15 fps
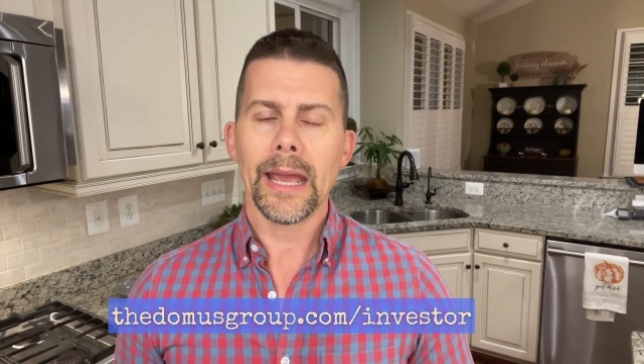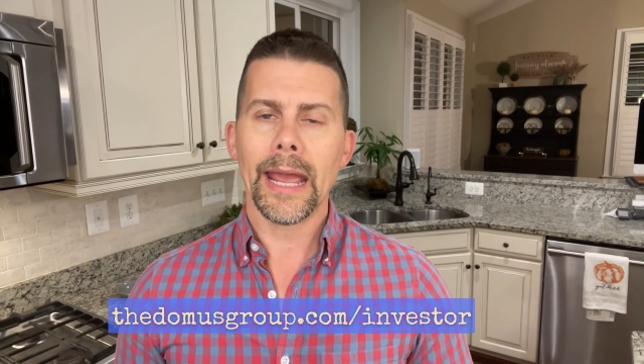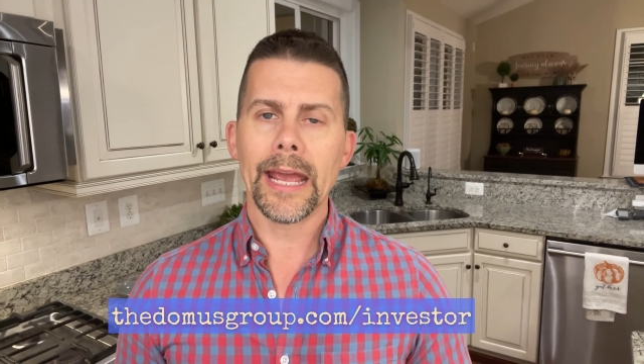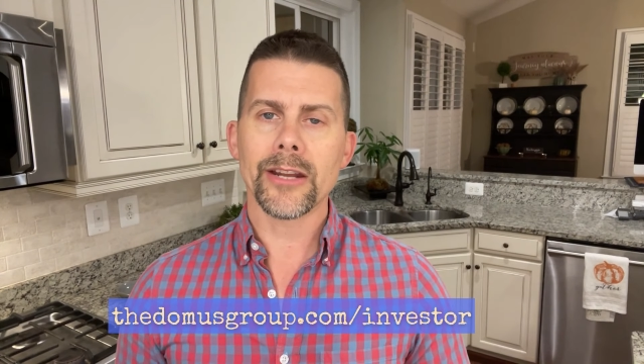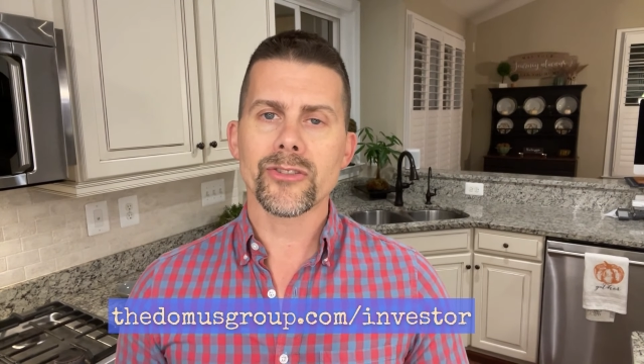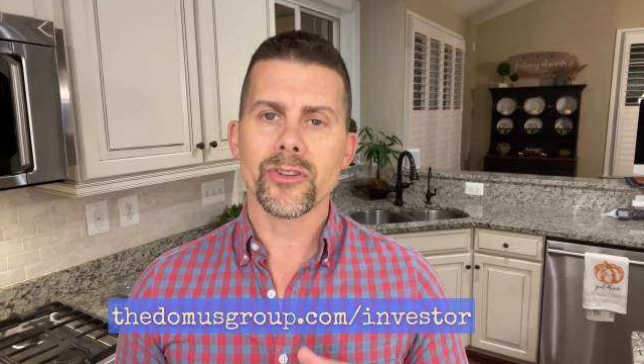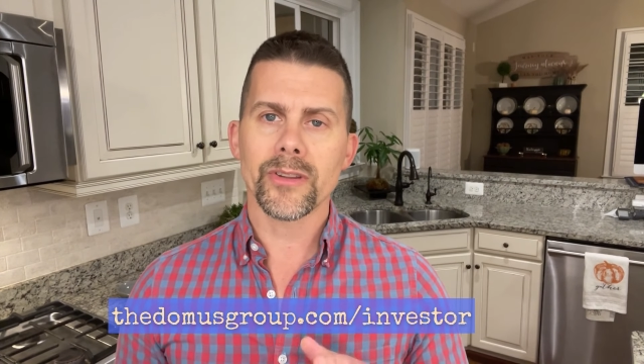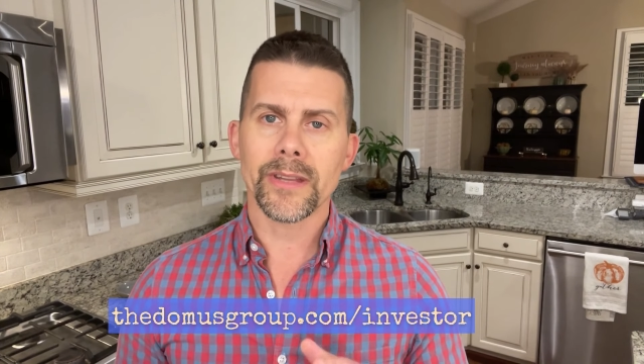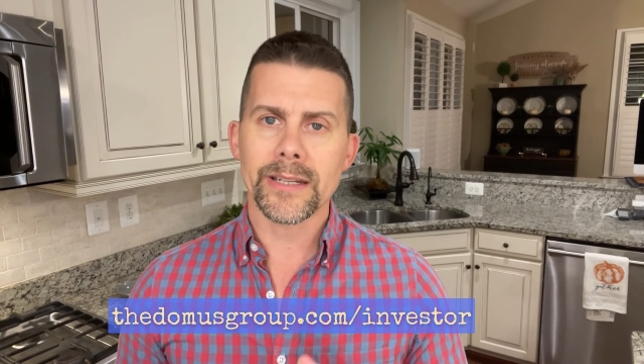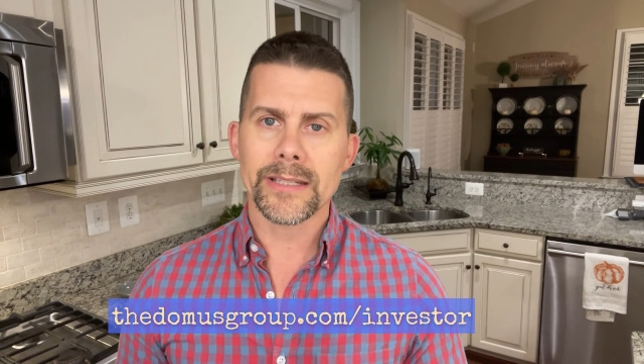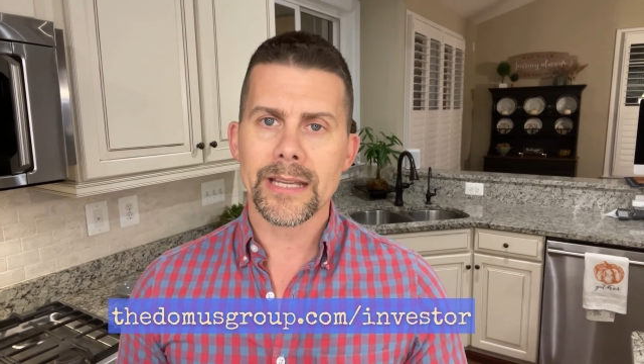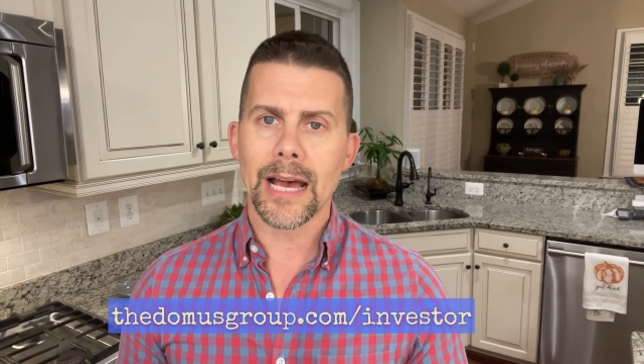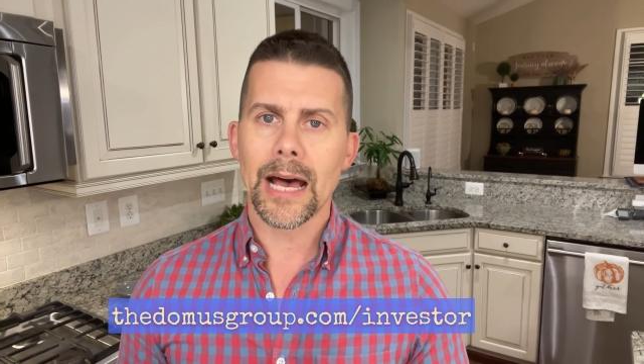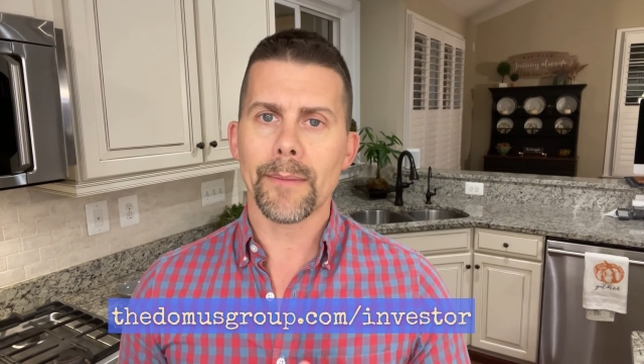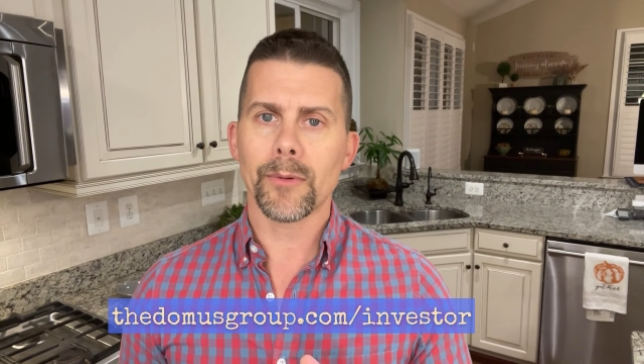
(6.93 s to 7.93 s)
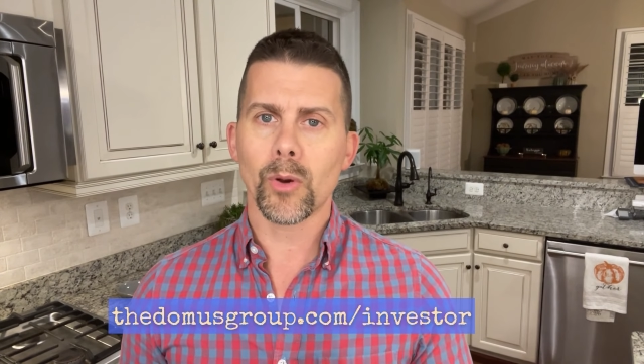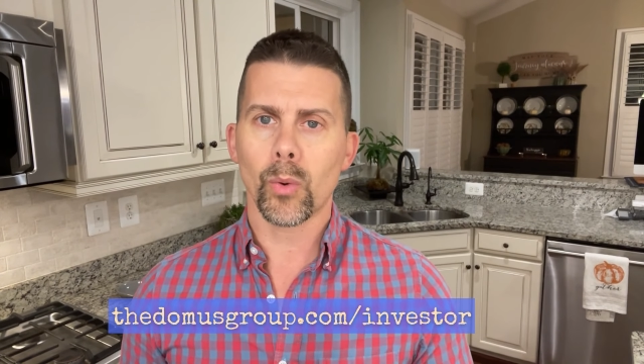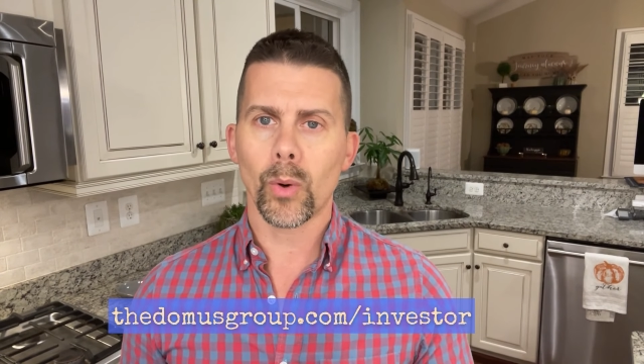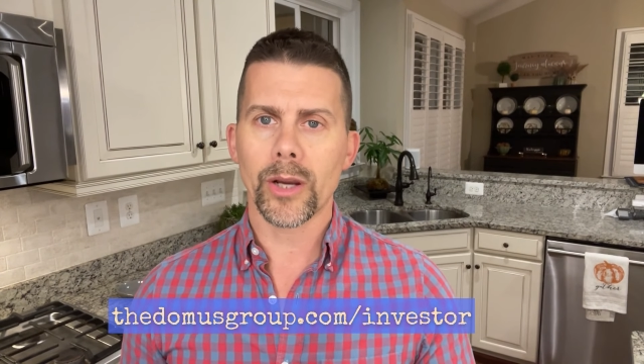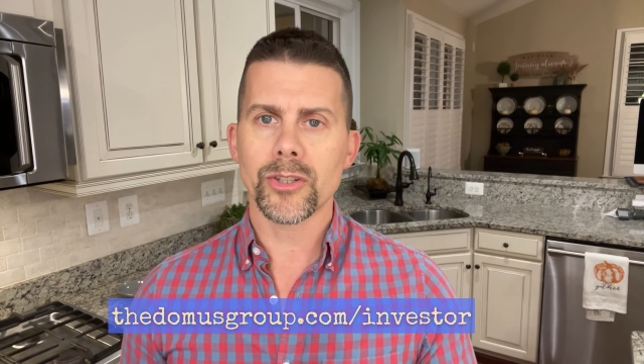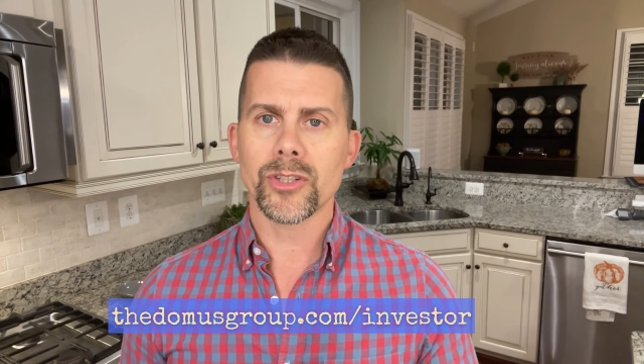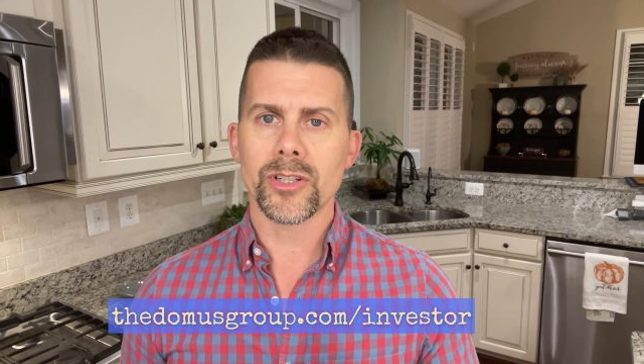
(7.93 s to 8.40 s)
answering the top
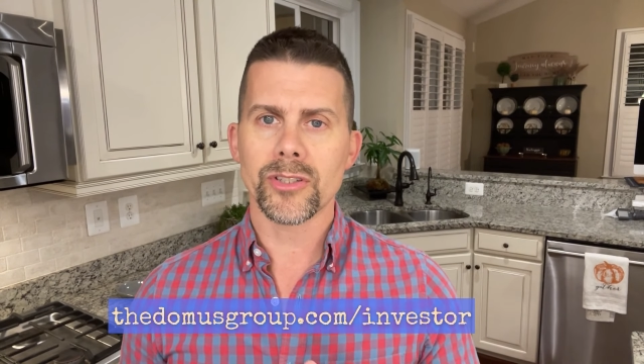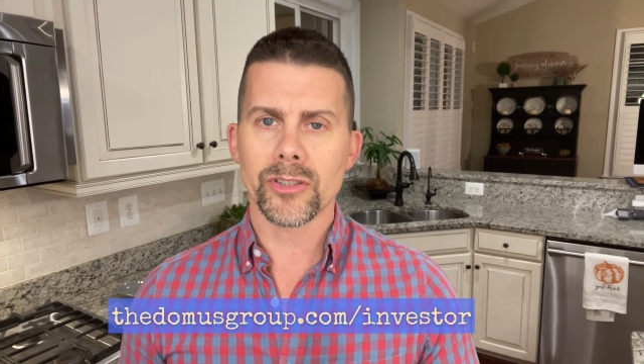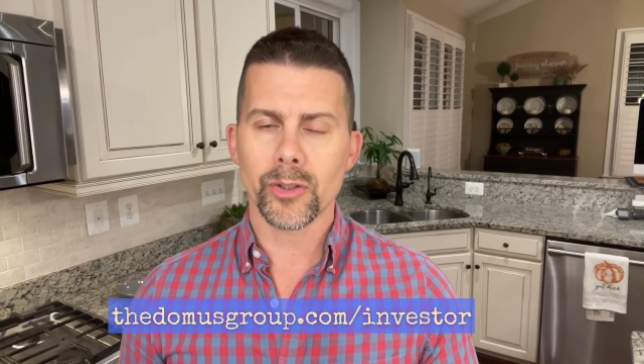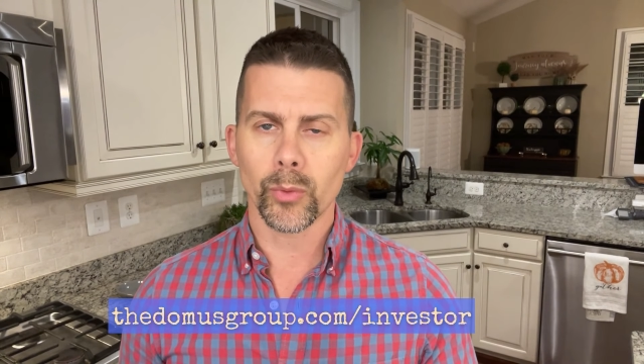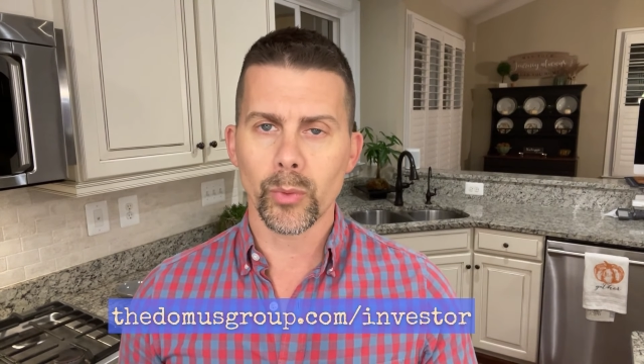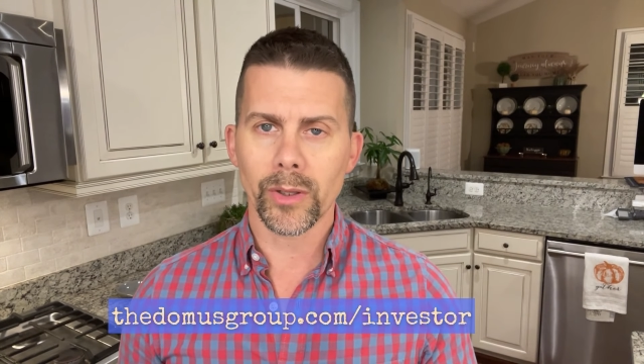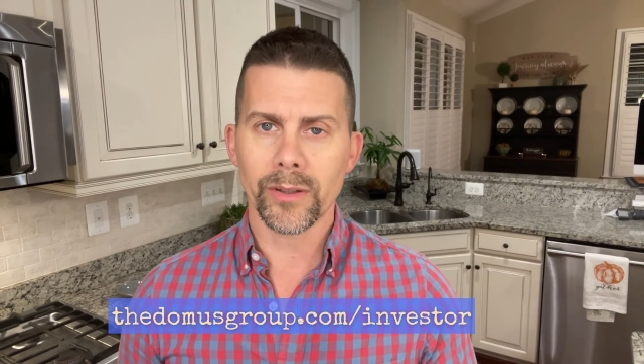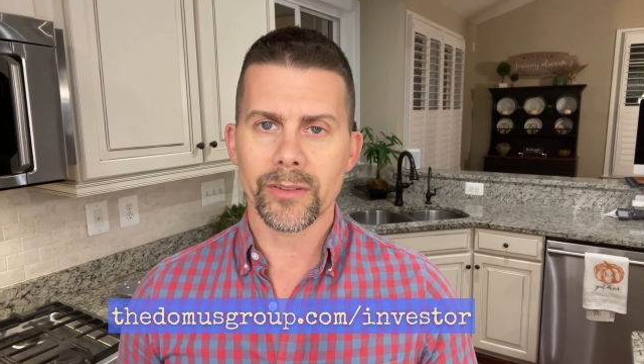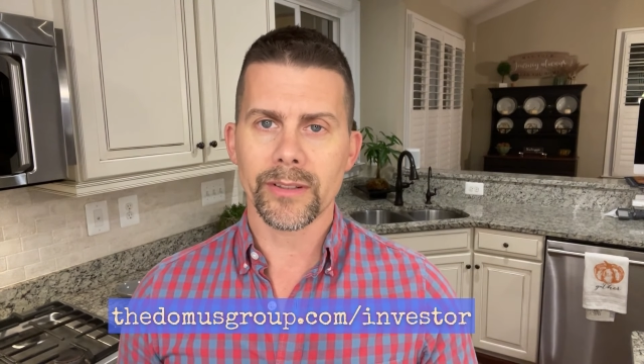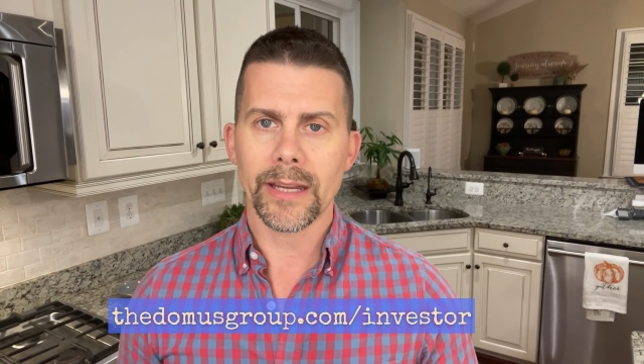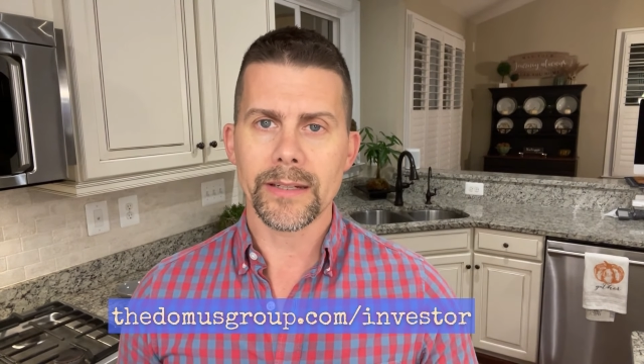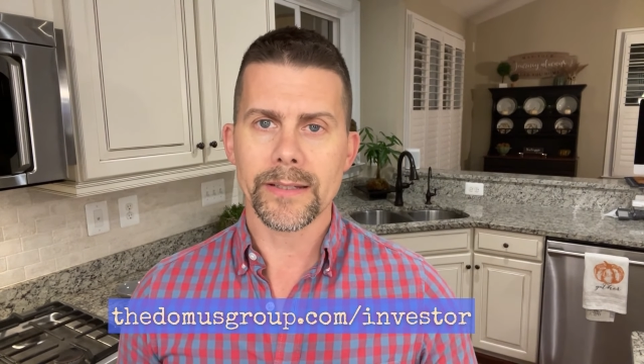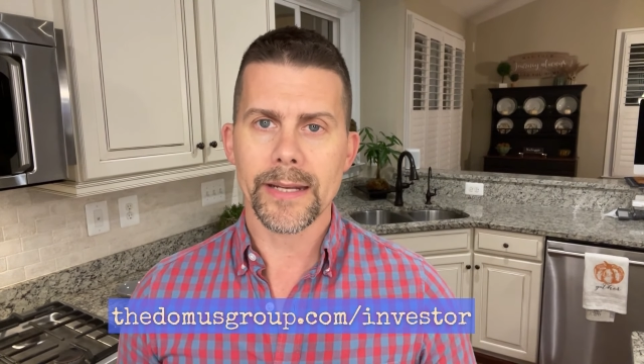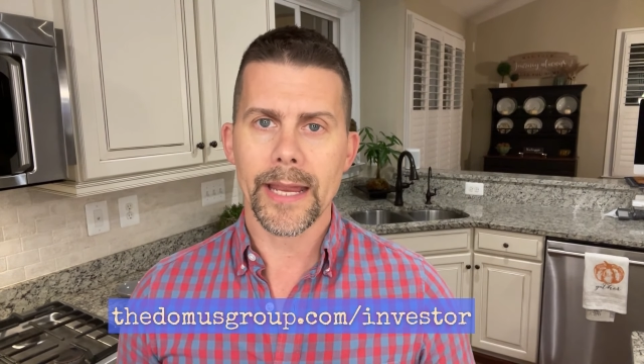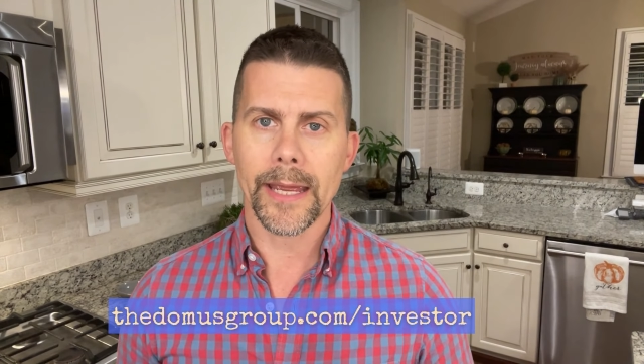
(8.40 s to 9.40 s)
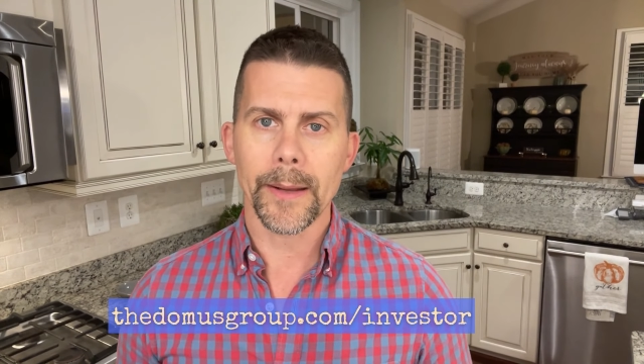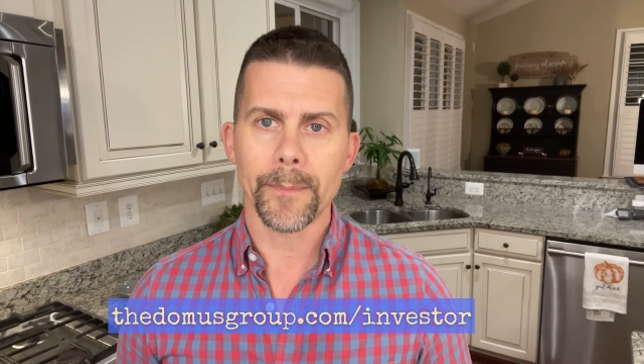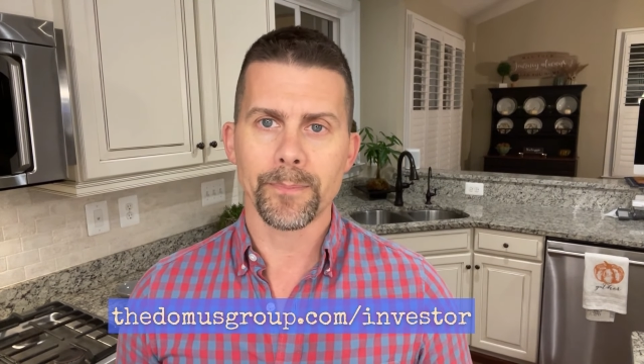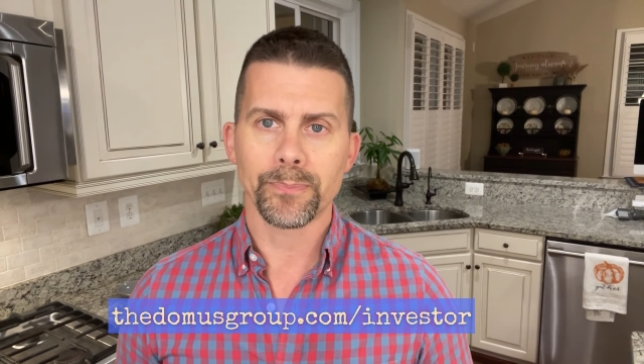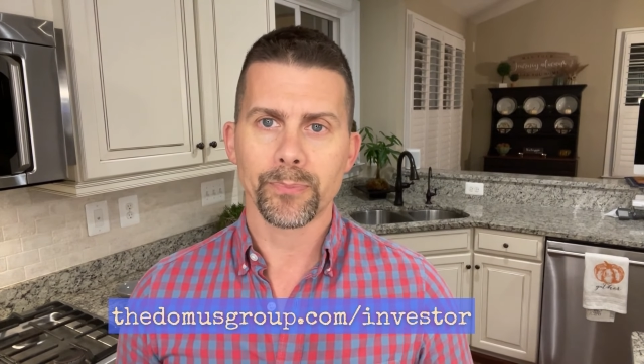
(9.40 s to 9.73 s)
questions in real estate today.